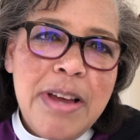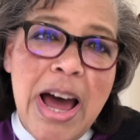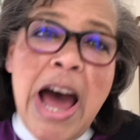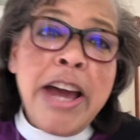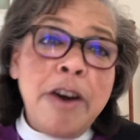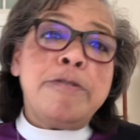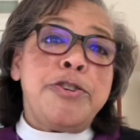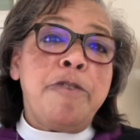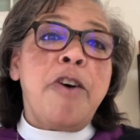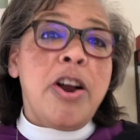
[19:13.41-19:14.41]
I go
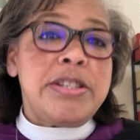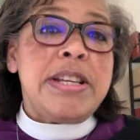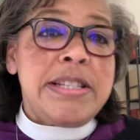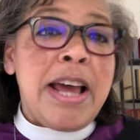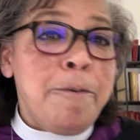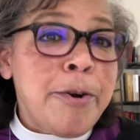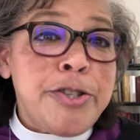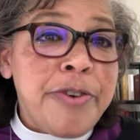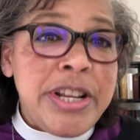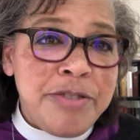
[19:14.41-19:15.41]
so far as to say we're
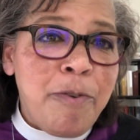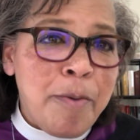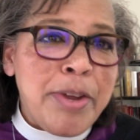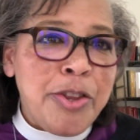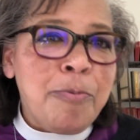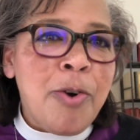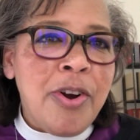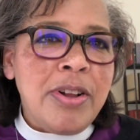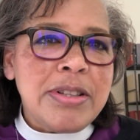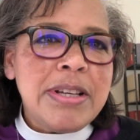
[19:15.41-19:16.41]
transforming the
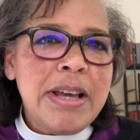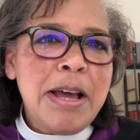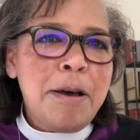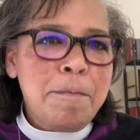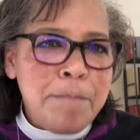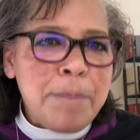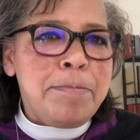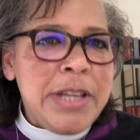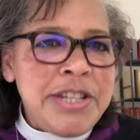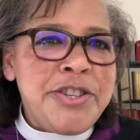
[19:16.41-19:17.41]
world. But
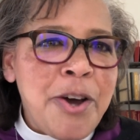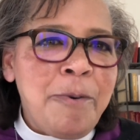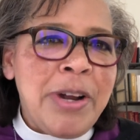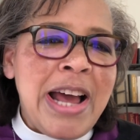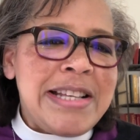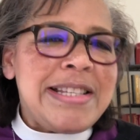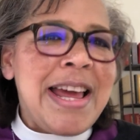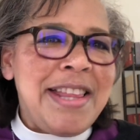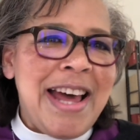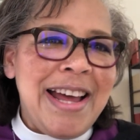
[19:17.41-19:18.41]
please know when I
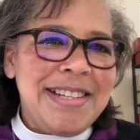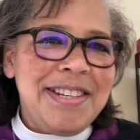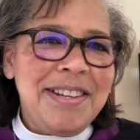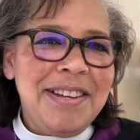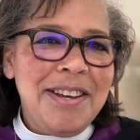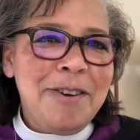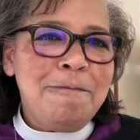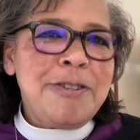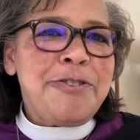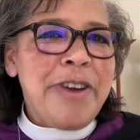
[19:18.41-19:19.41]
say that,
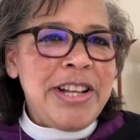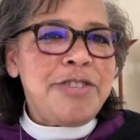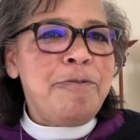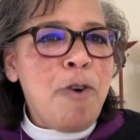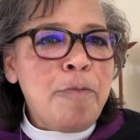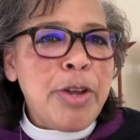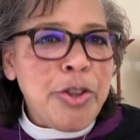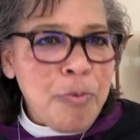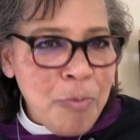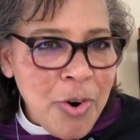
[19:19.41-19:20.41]
we're transforming
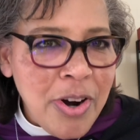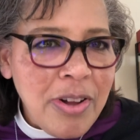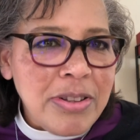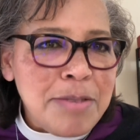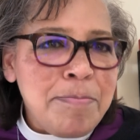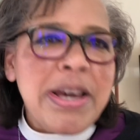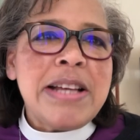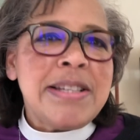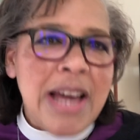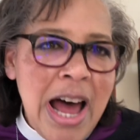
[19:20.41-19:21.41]
the world
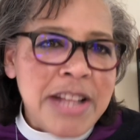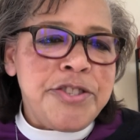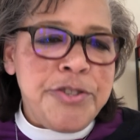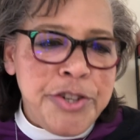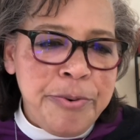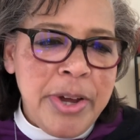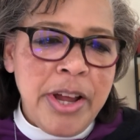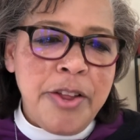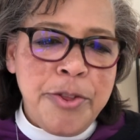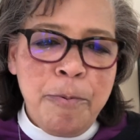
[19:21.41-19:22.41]
because God's
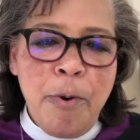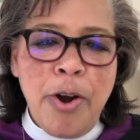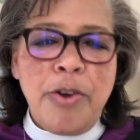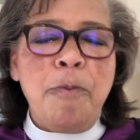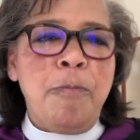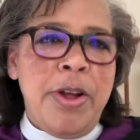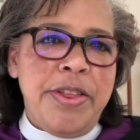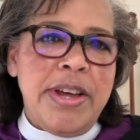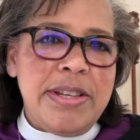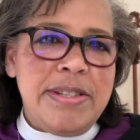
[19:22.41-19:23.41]
doing the work with
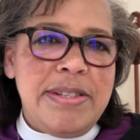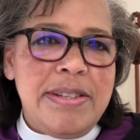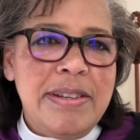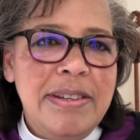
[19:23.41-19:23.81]
us.